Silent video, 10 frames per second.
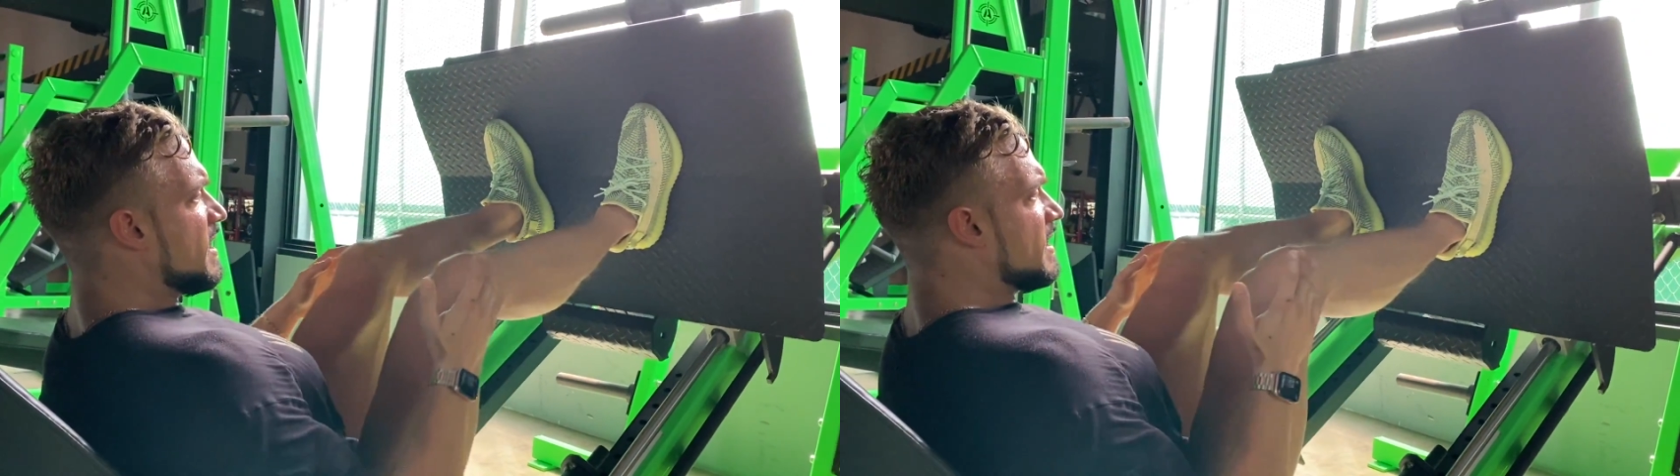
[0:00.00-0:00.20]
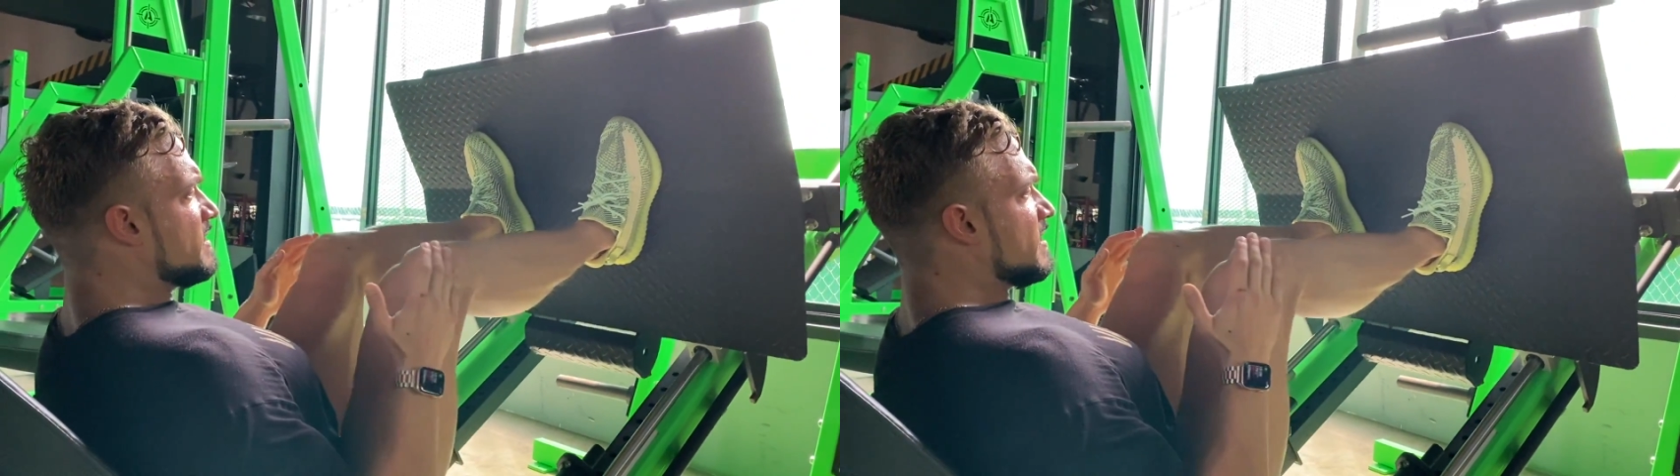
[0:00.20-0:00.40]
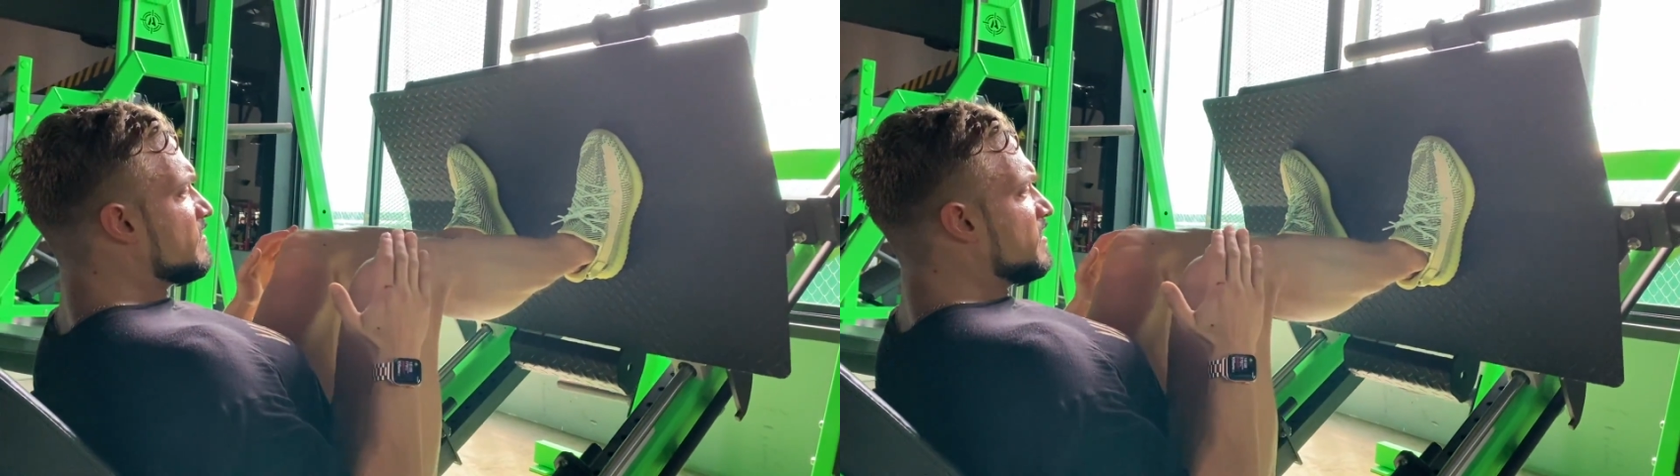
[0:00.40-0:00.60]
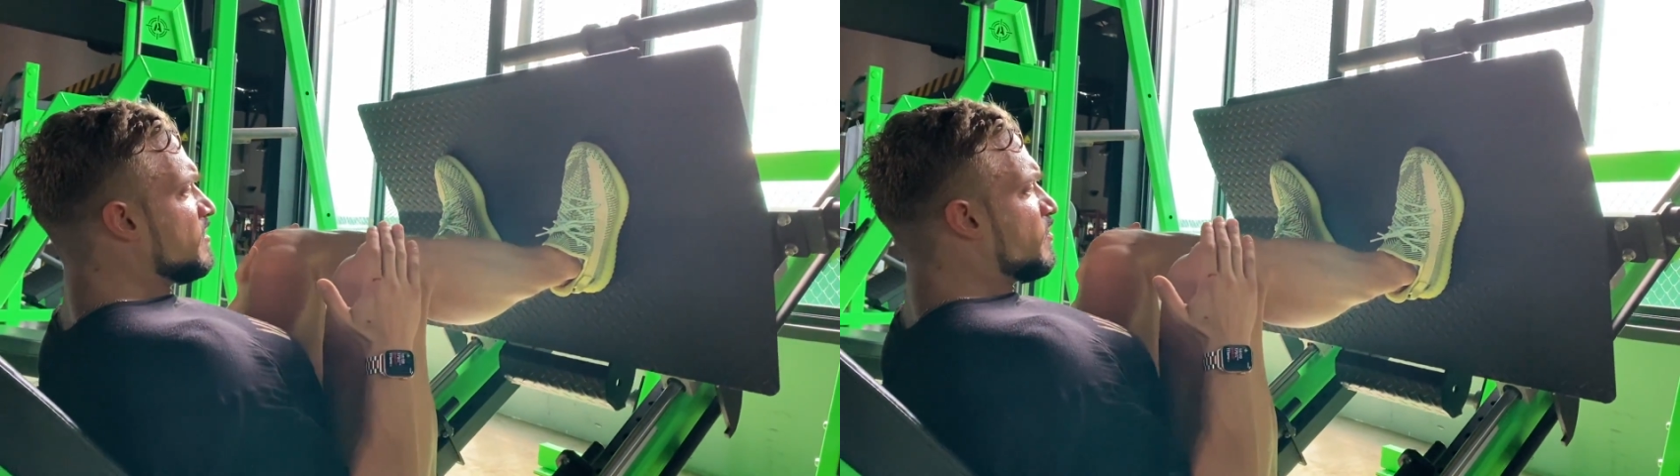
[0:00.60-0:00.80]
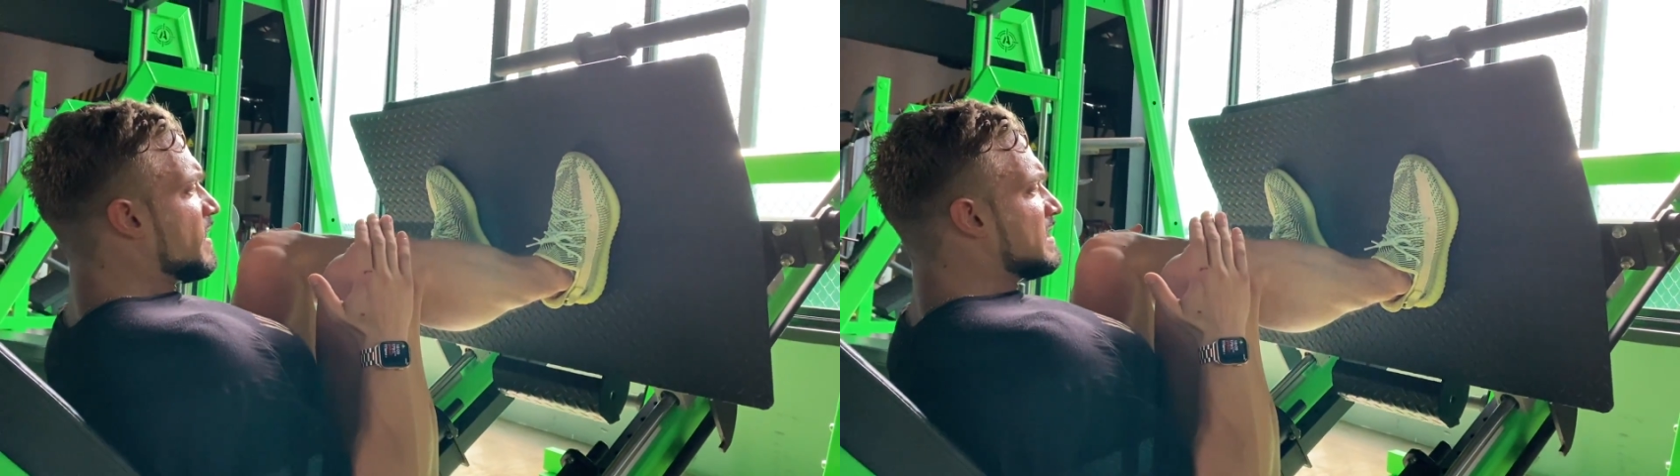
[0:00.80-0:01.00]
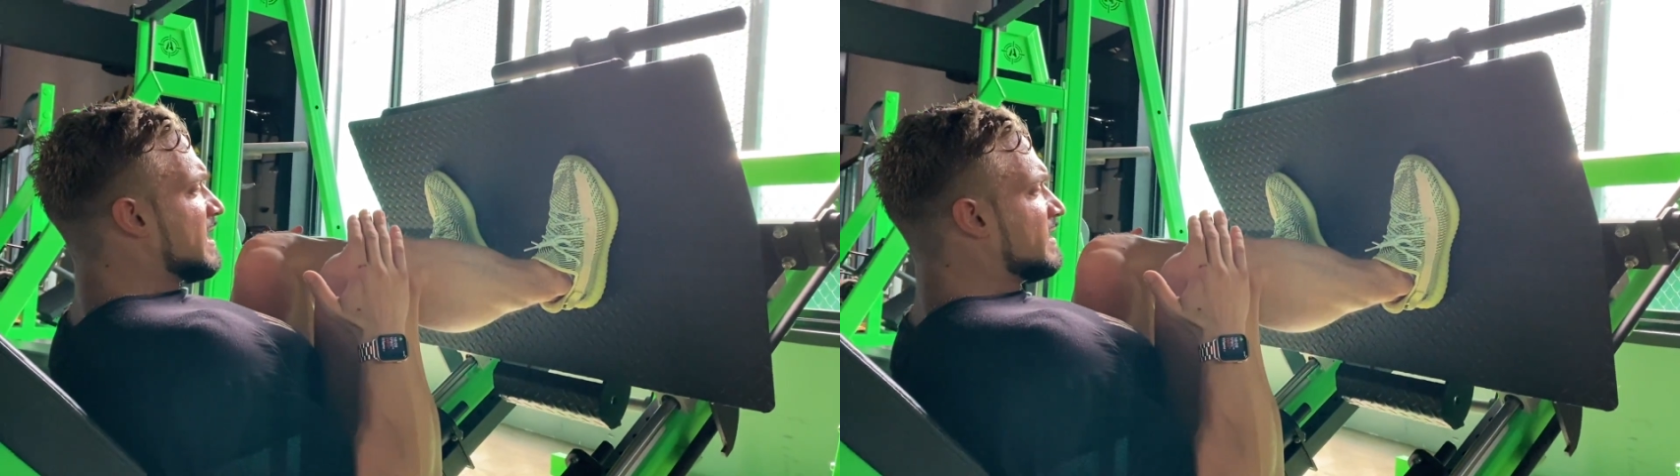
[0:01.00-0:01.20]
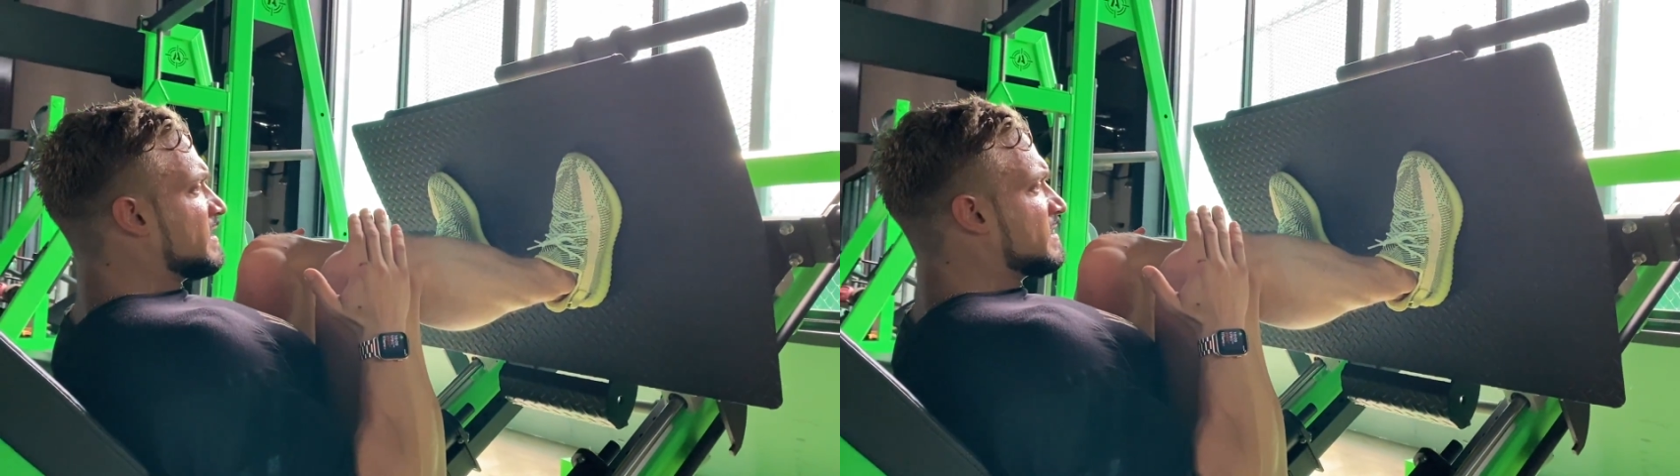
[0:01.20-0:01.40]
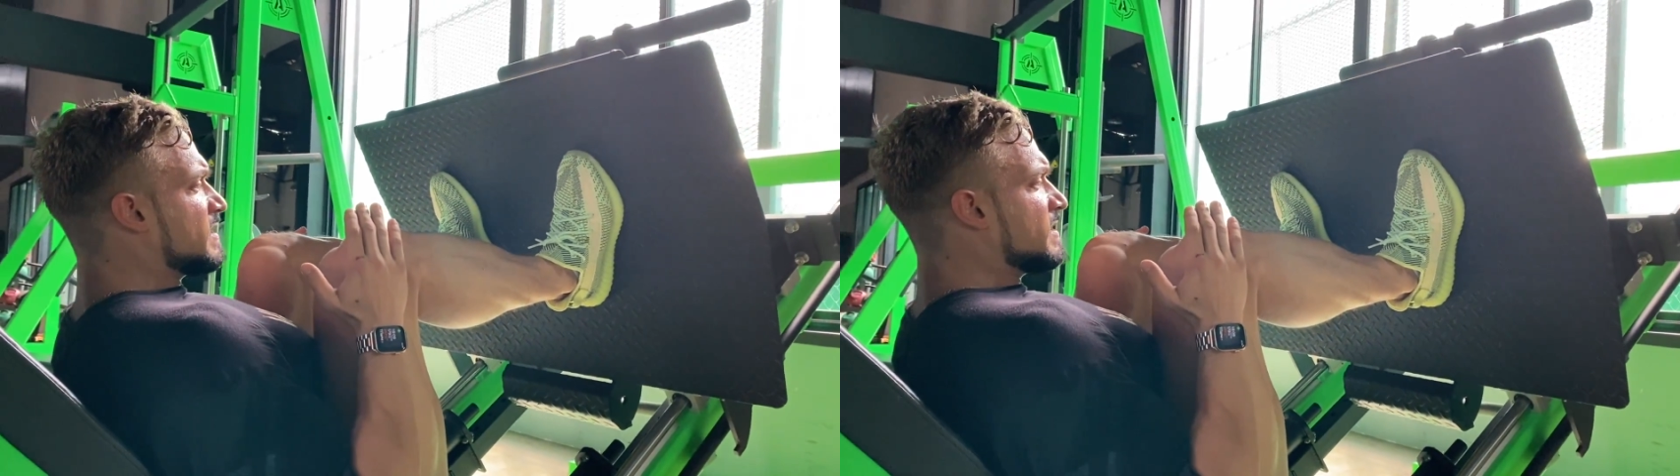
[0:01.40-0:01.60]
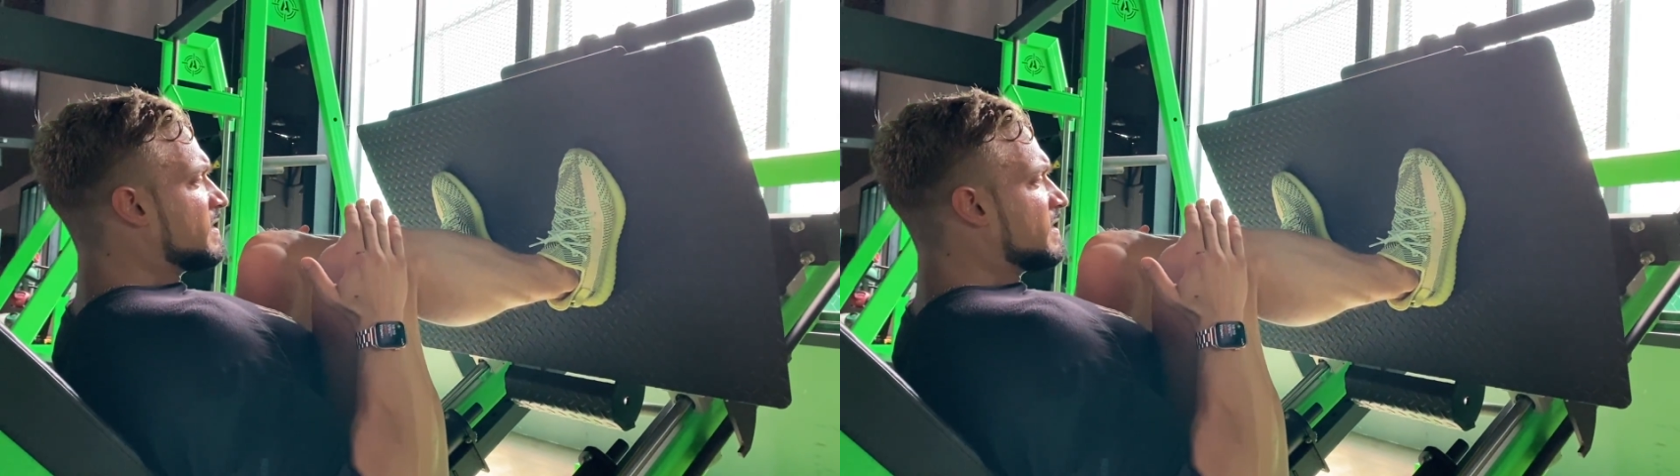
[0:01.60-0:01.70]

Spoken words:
and then when you press like this,